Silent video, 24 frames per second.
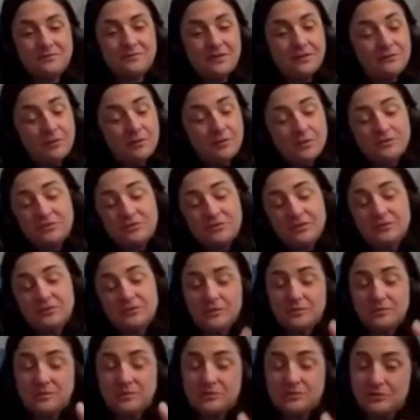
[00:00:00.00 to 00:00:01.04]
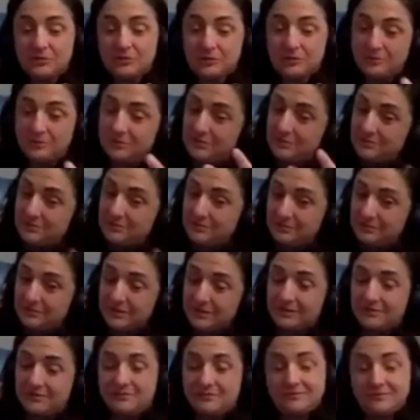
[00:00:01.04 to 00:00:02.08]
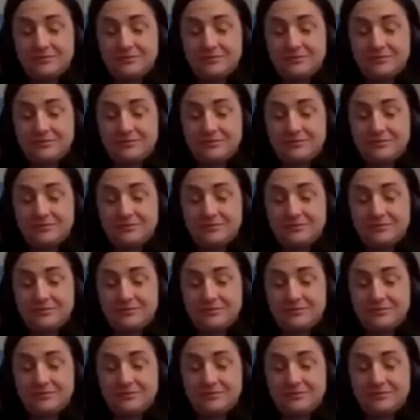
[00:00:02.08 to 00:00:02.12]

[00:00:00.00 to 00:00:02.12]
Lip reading: Unfortunately, it's only been two. Yeah.